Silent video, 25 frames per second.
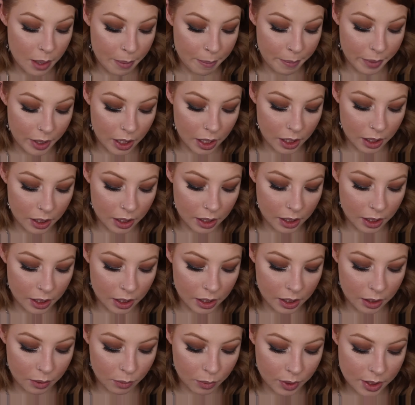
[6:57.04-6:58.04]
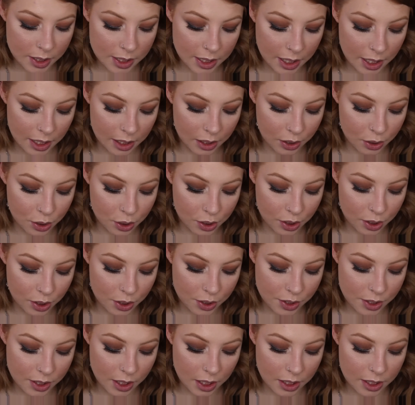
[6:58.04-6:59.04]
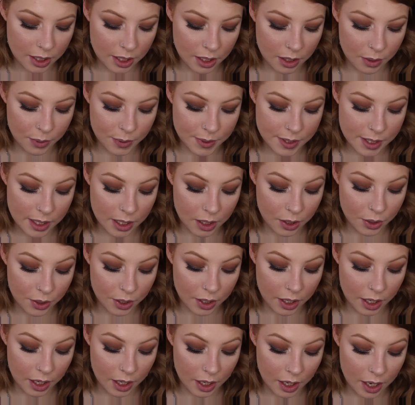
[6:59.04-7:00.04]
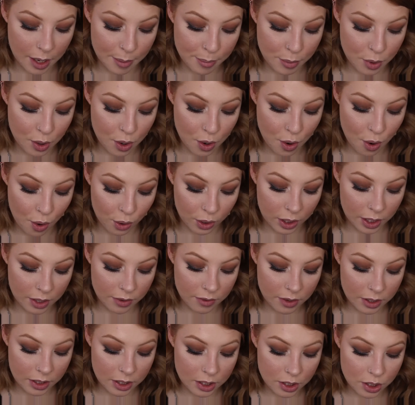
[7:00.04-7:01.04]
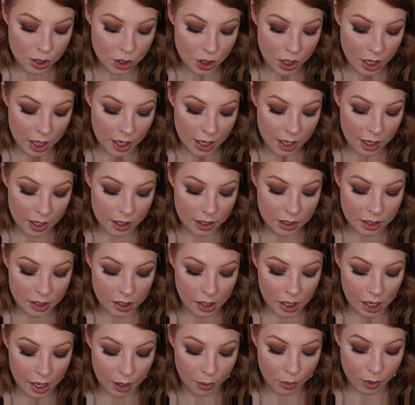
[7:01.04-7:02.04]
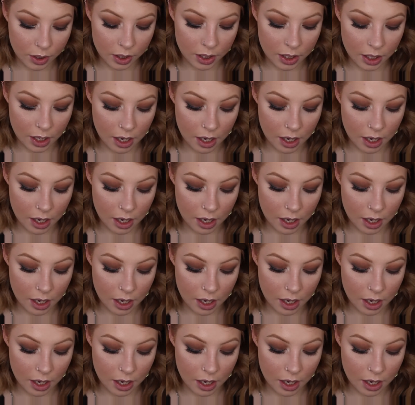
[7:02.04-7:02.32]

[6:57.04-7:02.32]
But one day I literally just sat down and I was like, okay, I'm not leaving this chair until I work